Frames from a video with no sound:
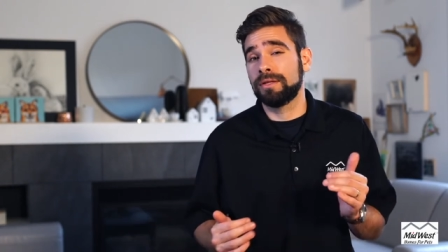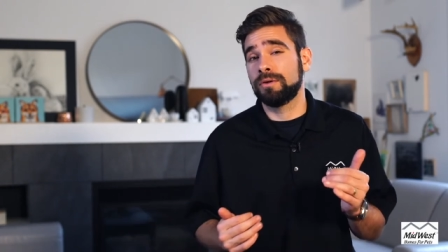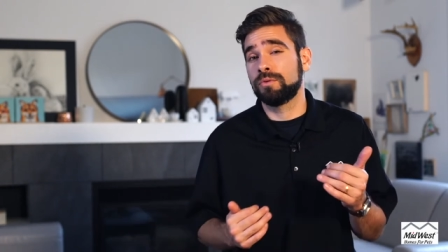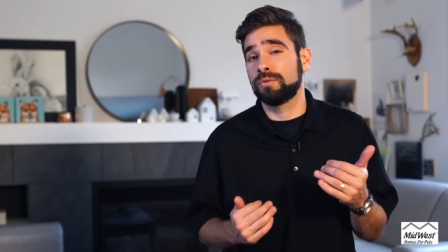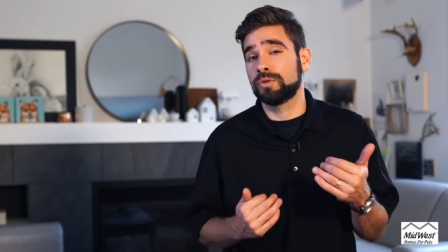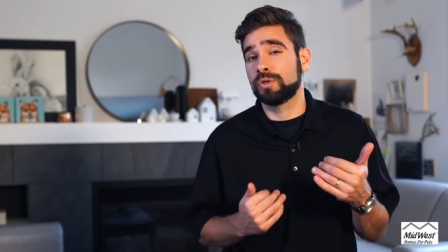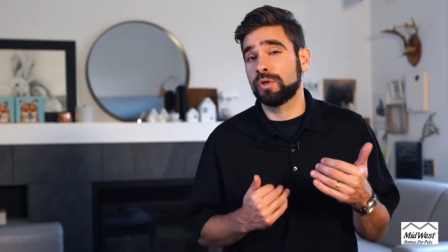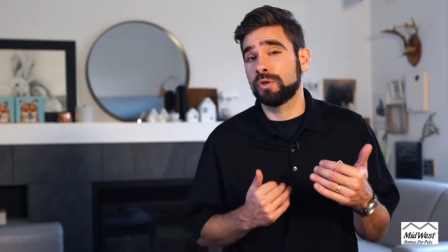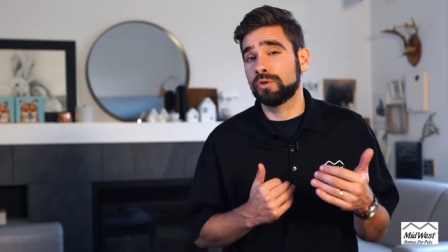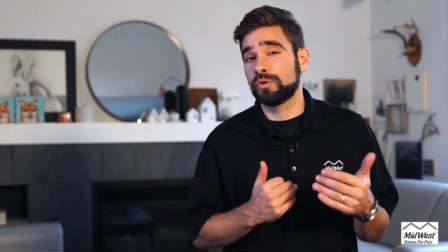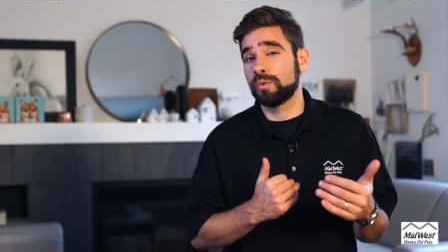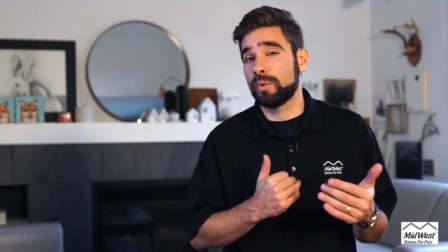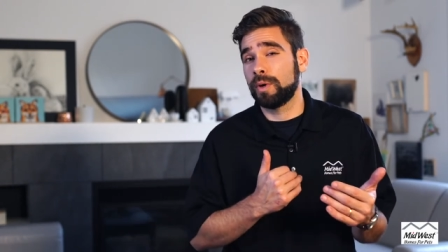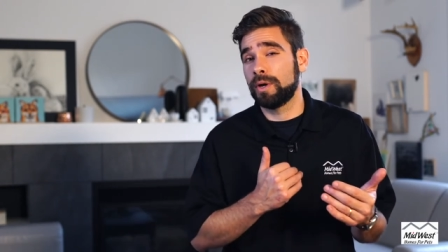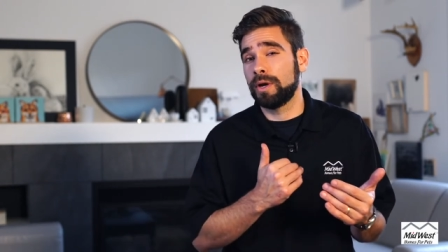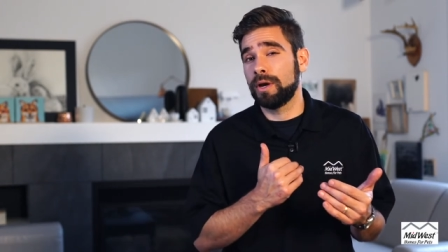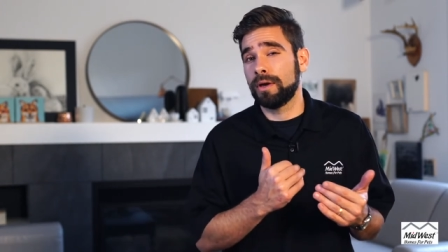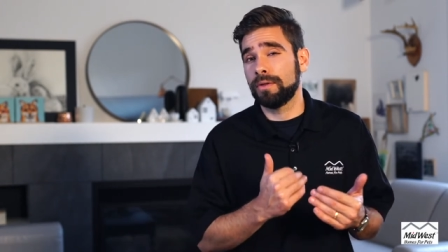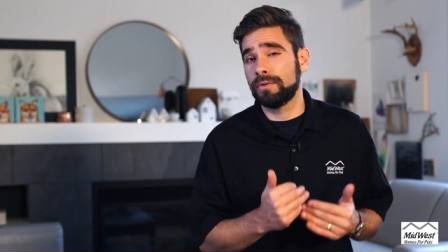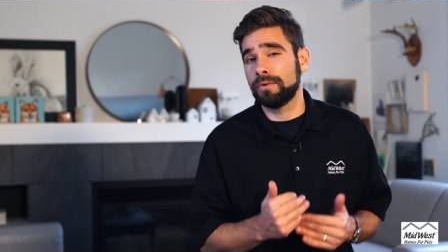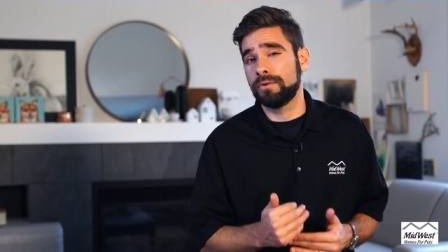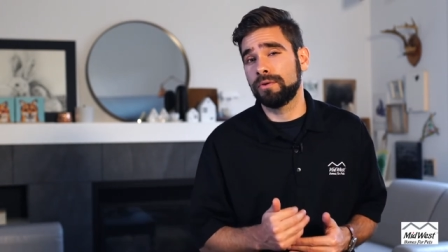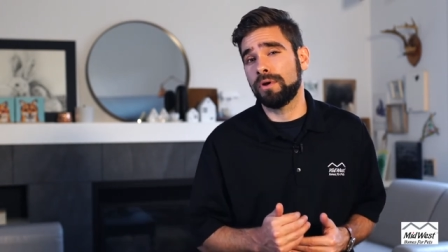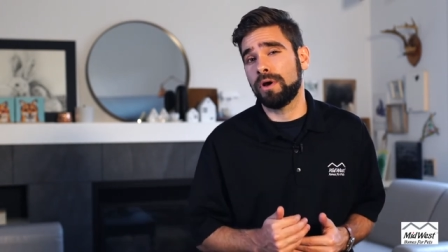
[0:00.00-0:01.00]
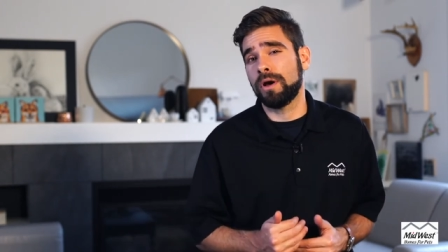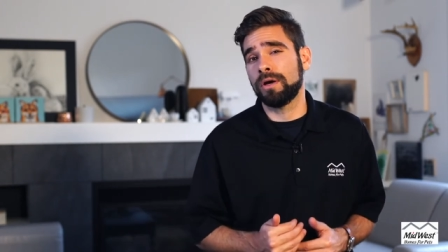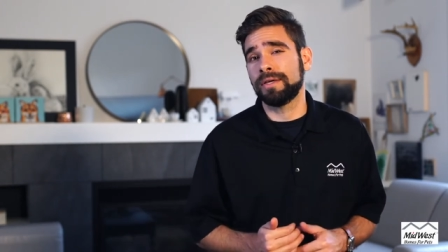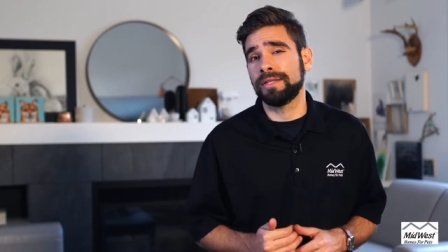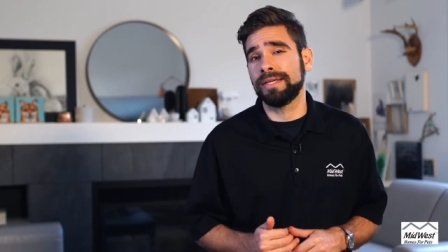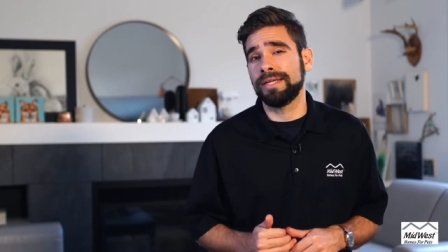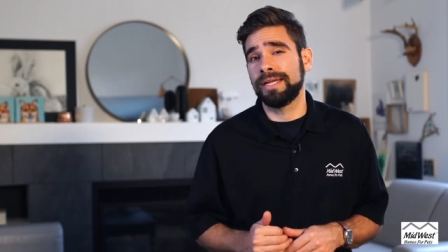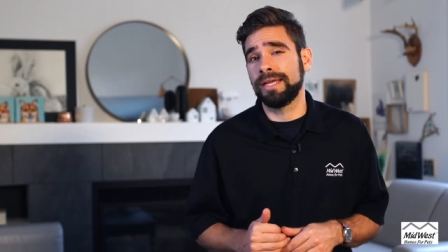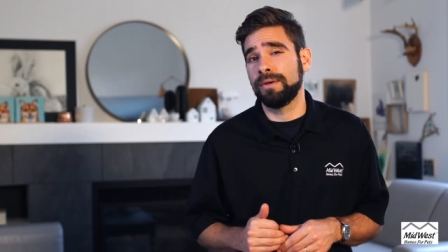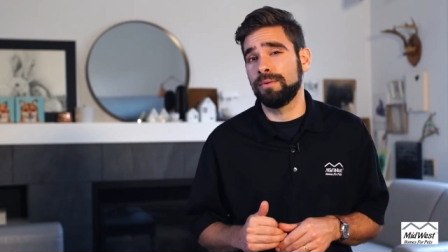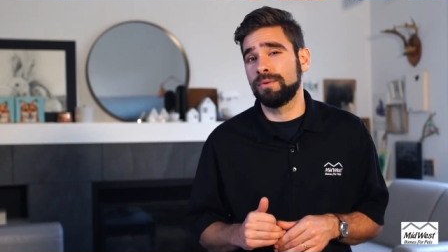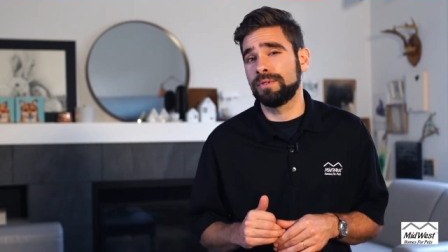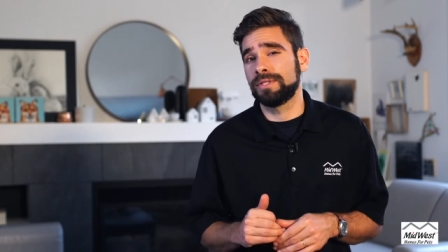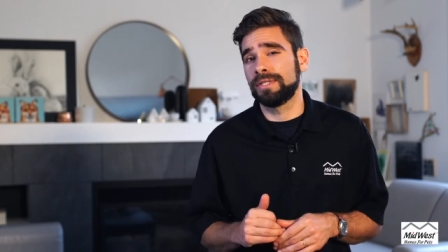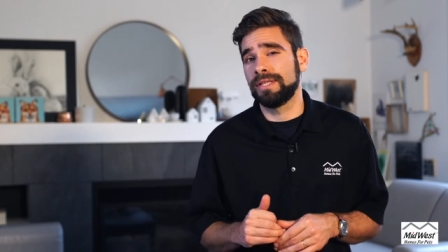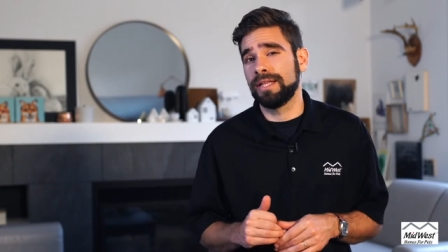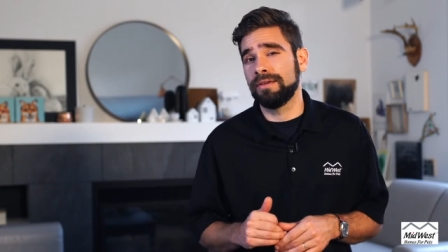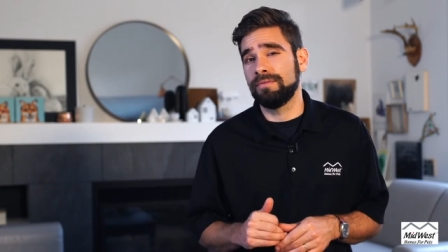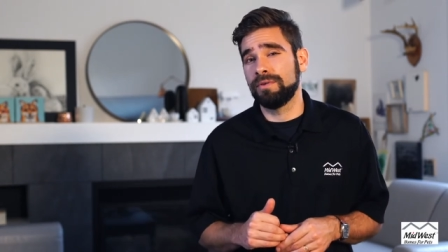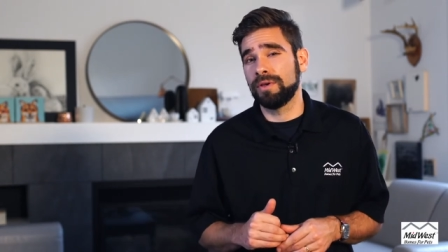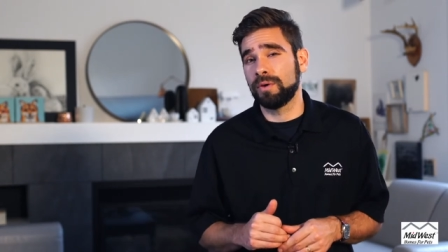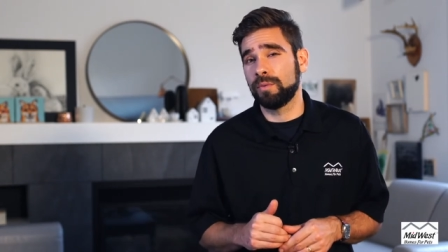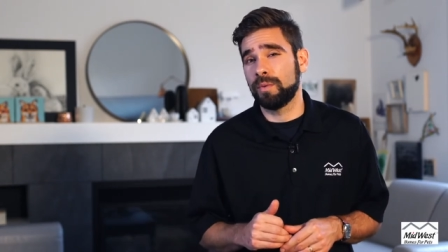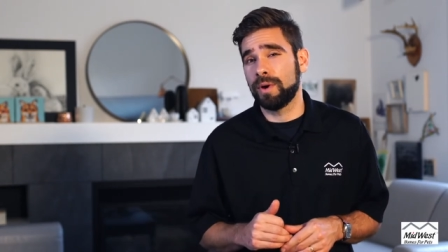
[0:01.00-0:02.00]
there was also another dog that he was
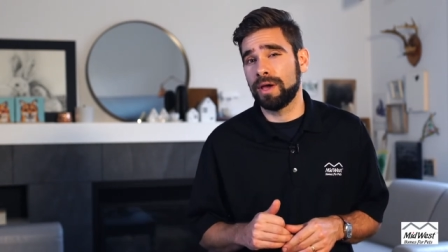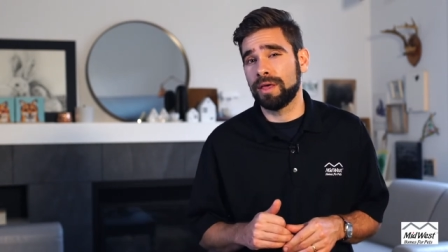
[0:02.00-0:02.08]
living